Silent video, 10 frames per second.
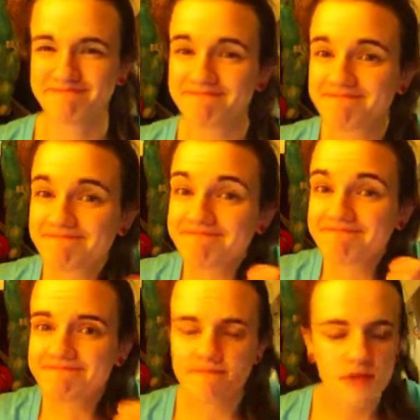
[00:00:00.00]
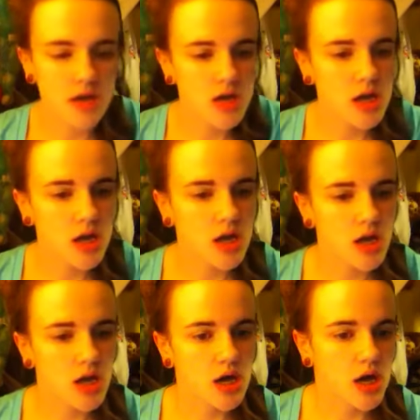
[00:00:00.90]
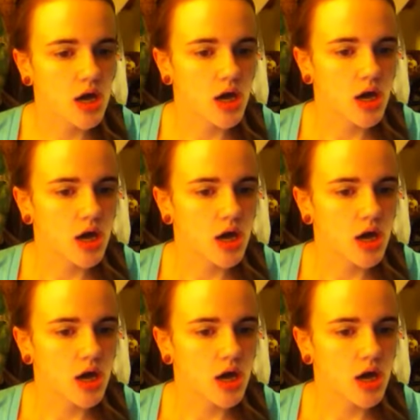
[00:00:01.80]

No one is speaking in this clip.